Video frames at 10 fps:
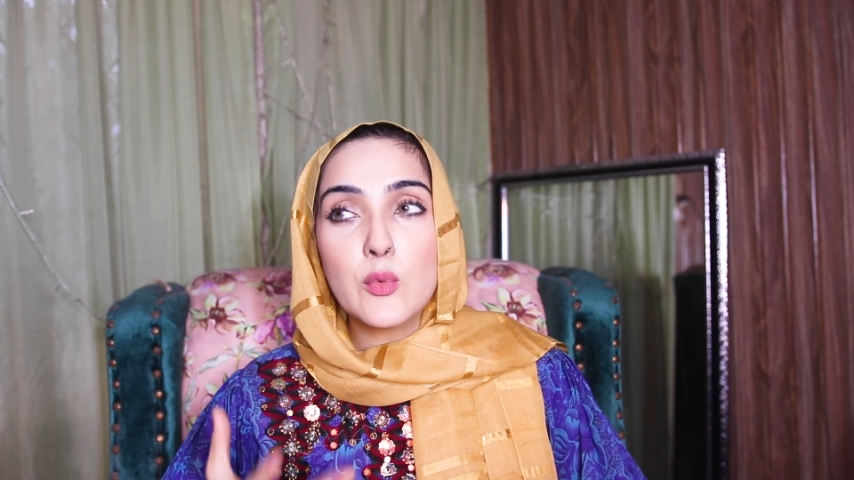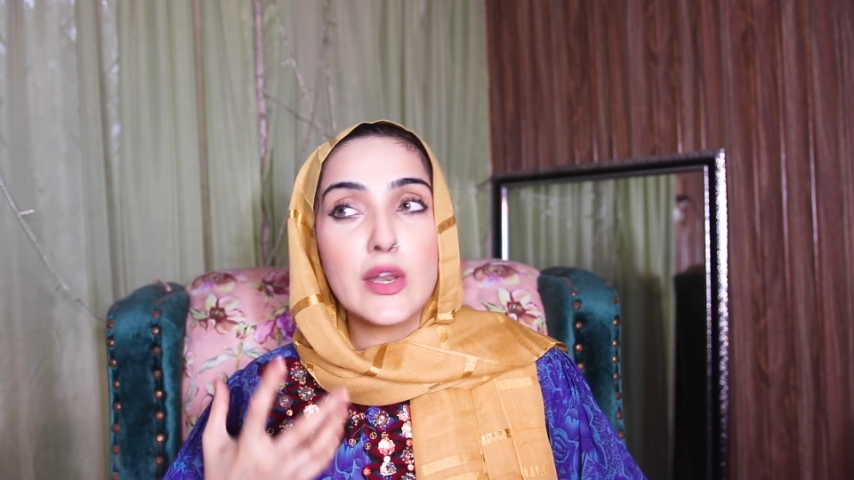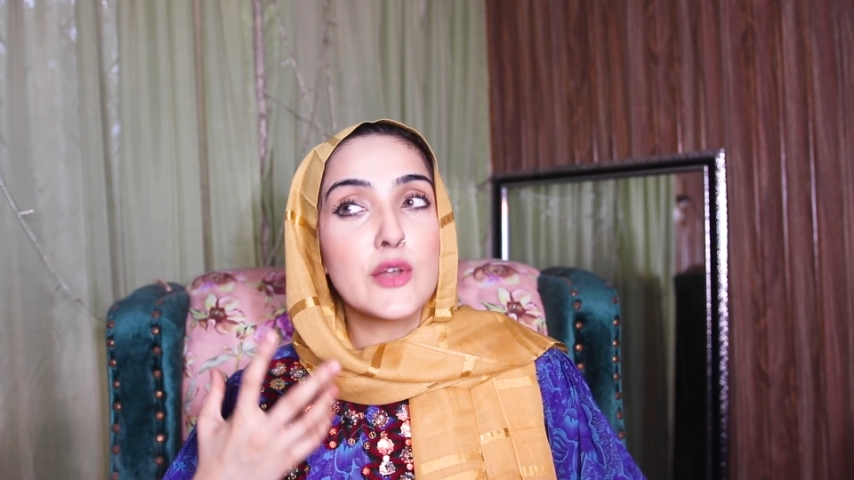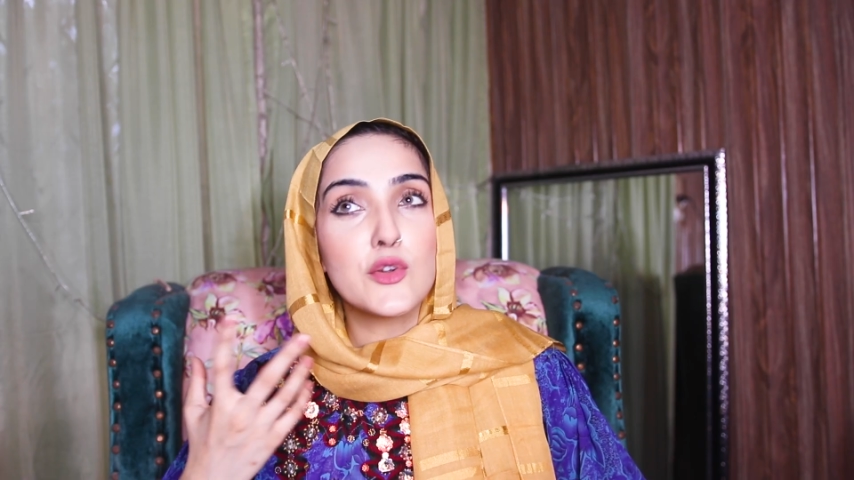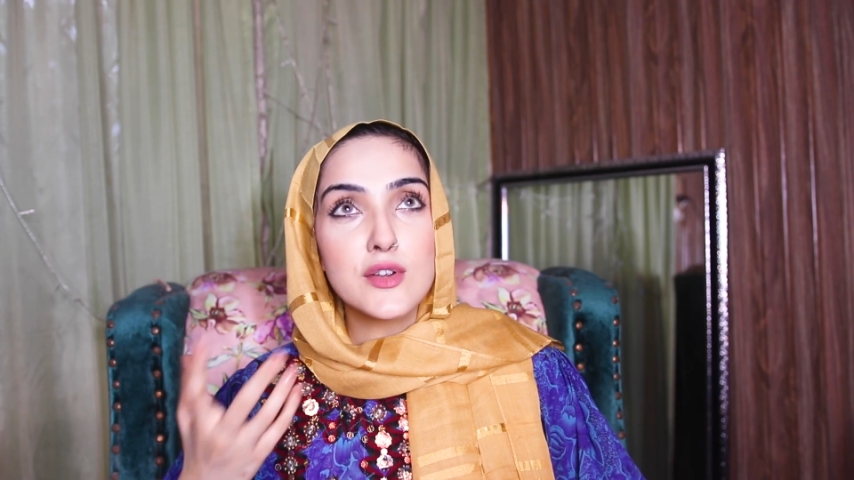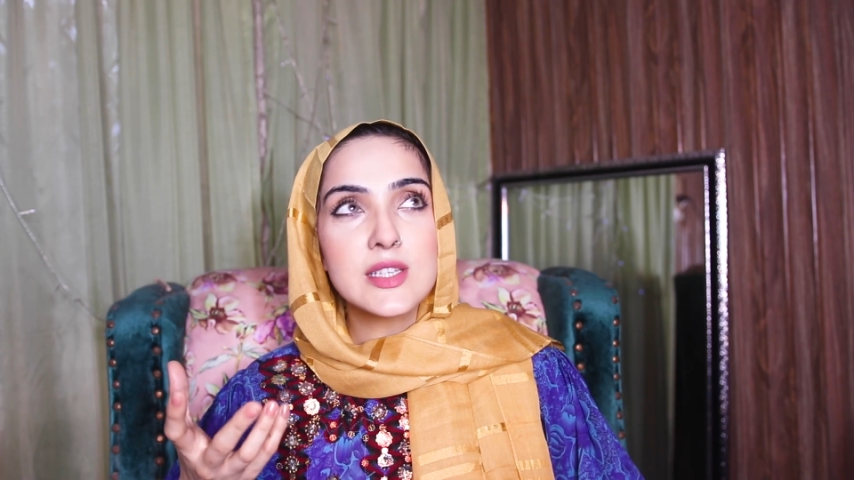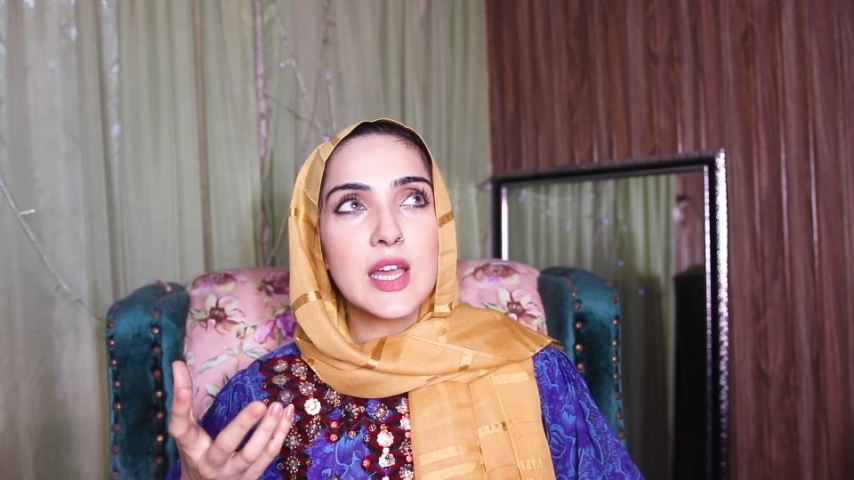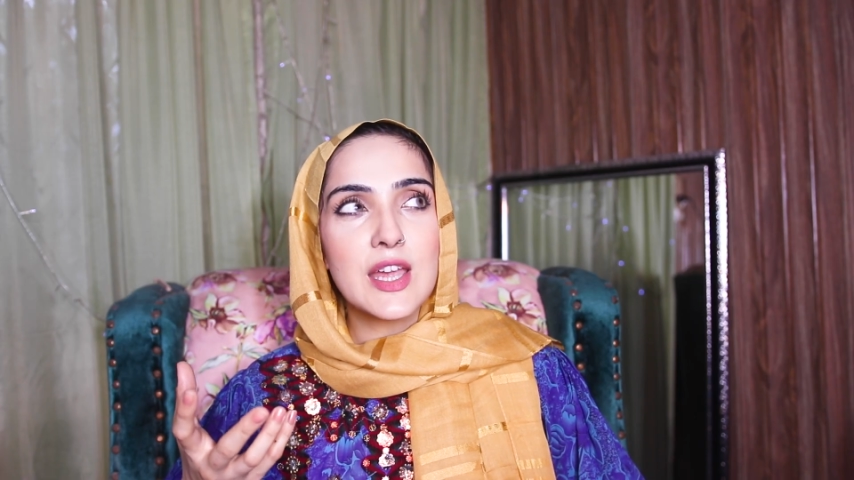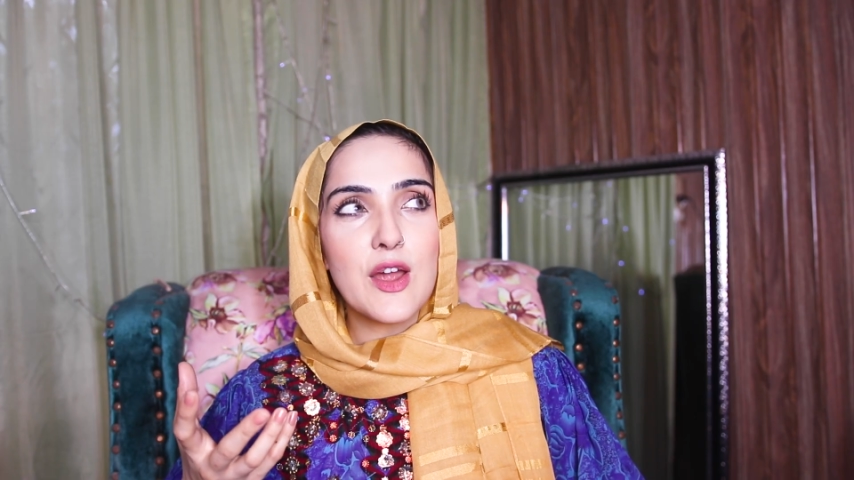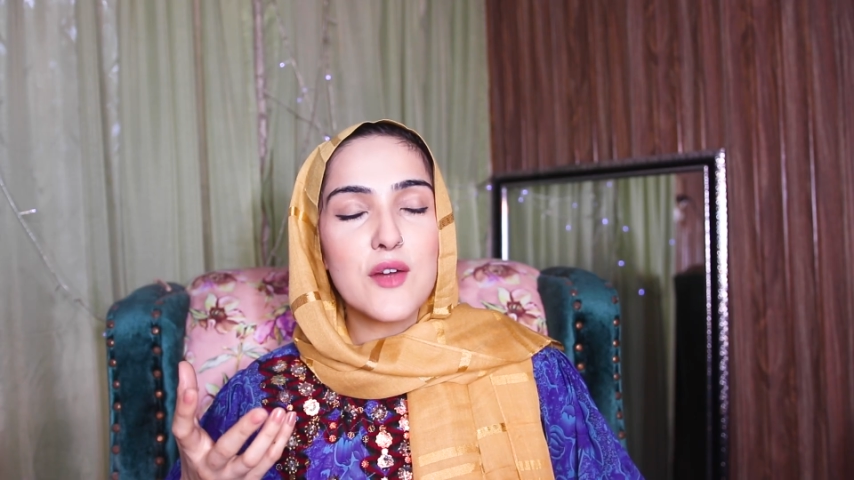when I don't
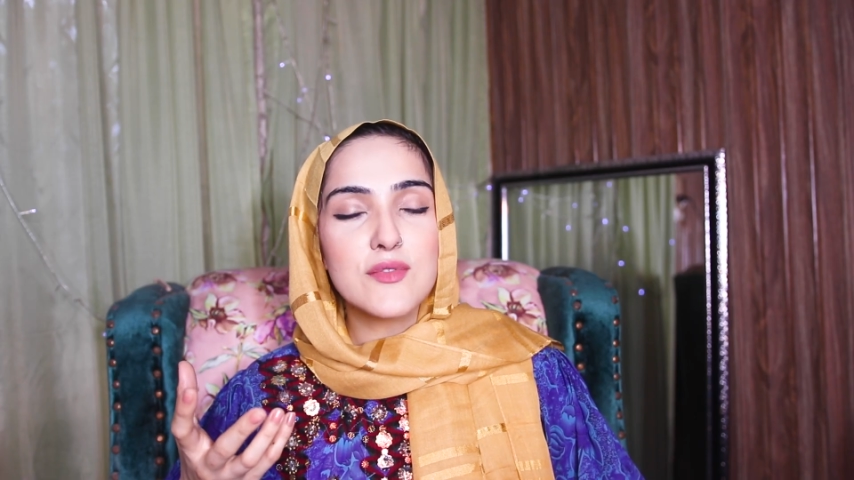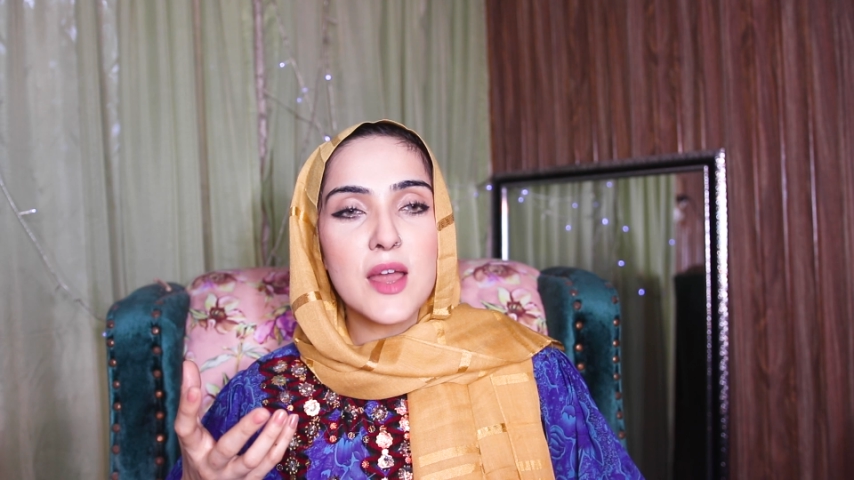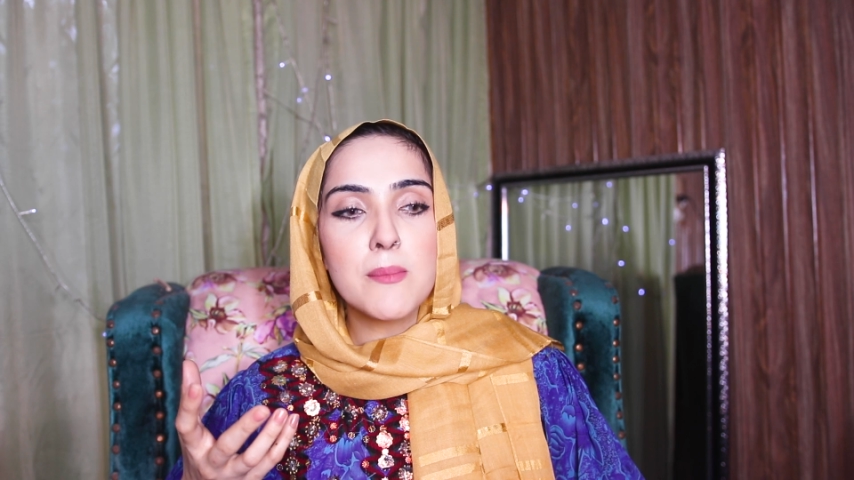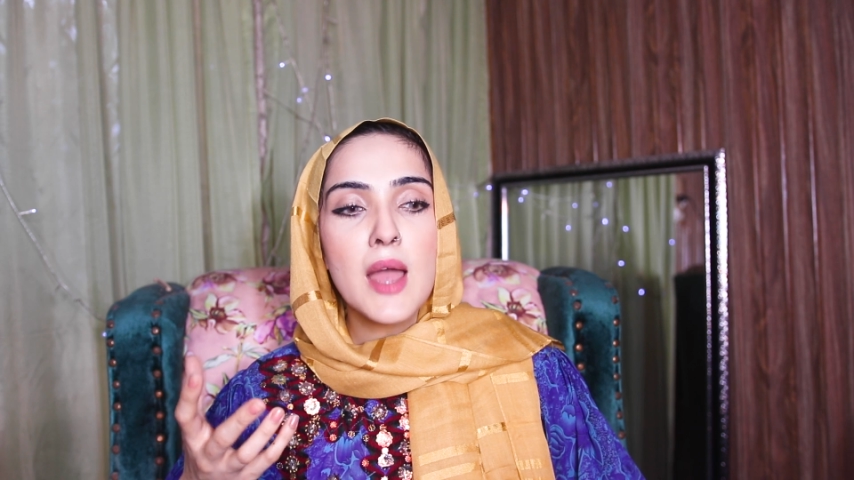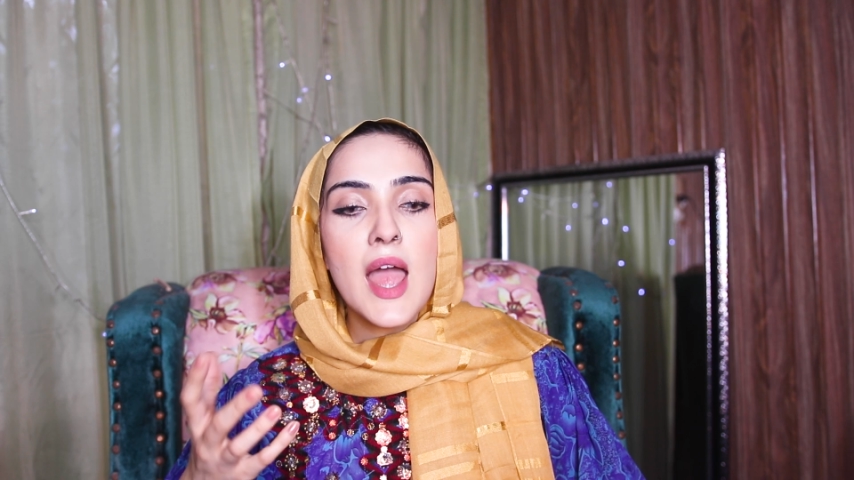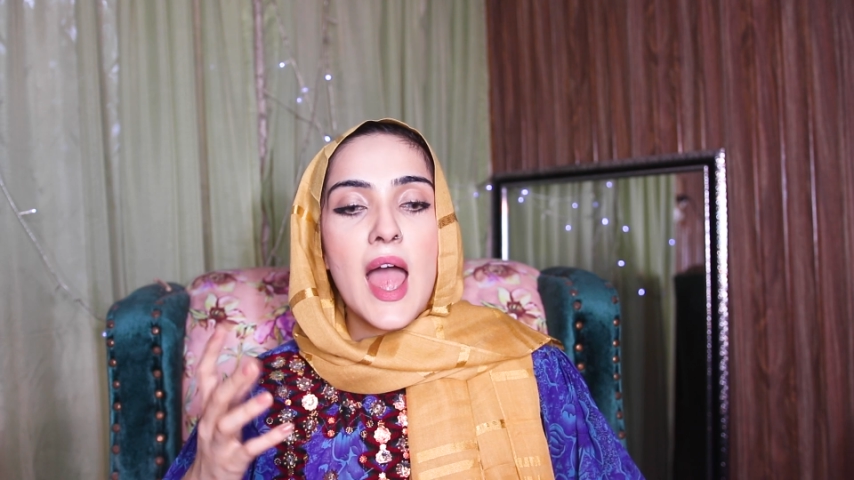take care of them,